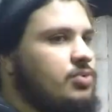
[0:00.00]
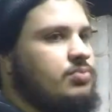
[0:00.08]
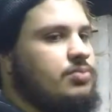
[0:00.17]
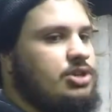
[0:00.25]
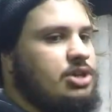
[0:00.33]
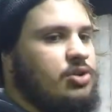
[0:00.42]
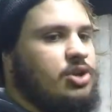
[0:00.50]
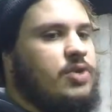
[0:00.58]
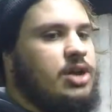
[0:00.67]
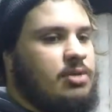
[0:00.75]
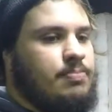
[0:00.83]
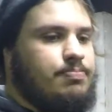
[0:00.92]
So you
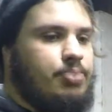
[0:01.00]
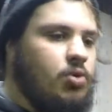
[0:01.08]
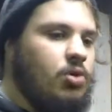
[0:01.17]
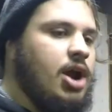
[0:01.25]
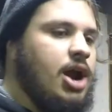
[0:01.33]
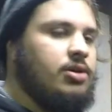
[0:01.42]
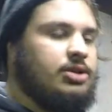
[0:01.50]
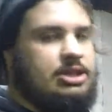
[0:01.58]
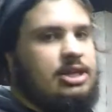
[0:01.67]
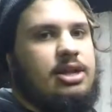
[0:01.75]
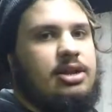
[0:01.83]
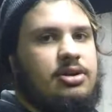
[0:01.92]
can bore out
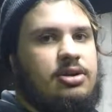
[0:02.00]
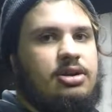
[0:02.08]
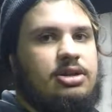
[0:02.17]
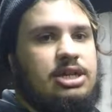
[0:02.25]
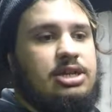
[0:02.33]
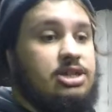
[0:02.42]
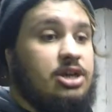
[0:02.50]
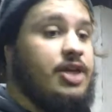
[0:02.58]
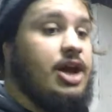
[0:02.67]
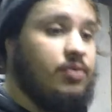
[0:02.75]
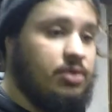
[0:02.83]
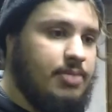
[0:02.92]
cylinders, and so
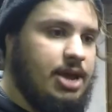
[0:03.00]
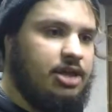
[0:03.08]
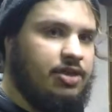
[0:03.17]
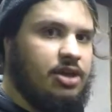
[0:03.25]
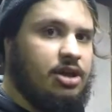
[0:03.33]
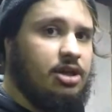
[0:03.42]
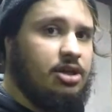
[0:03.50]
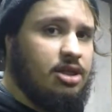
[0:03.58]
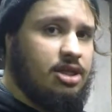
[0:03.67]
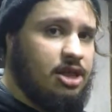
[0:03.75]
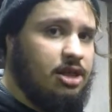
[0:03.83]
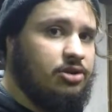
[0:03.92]
that would make the
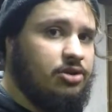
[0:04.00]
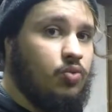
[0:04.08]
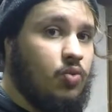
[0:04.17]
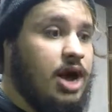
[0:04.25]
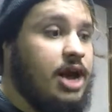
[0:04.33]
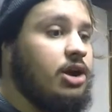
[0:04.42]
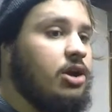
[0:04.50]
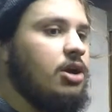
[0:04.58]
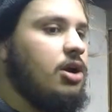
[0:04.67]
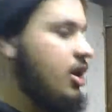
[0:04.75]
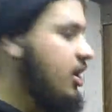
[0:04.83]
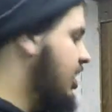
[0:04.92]
cylinder wider,
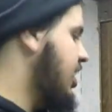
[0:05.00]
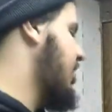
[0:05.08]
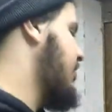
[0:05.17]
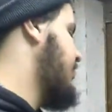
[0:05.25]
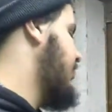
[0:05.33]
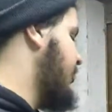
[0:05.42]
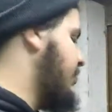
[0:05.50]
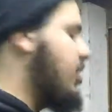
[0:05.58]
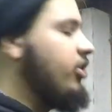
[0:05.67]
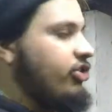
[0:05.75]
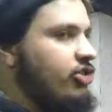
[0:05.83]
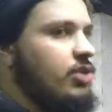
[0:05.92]
and the
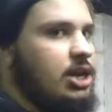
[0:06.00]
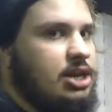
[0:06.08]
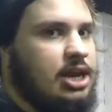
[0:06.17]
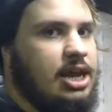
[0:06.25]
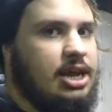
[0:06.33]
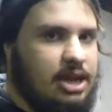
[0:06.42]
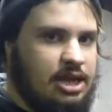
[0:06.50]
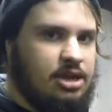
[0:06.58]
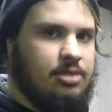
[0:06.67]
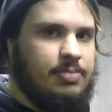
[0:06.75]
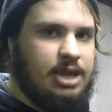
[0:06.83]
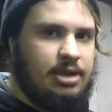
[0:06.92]
parts you need to get need to
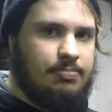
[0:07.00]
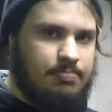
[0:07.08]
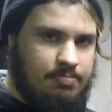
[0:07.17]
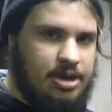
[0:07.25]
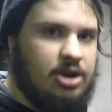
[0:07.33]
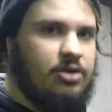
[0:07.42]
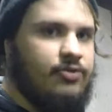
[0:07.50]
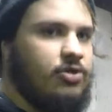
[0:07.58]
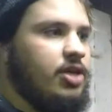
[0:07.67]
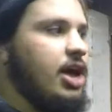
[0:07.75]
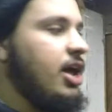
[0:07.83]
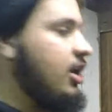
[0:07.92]
be bigger for
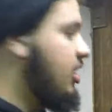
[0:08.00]
that.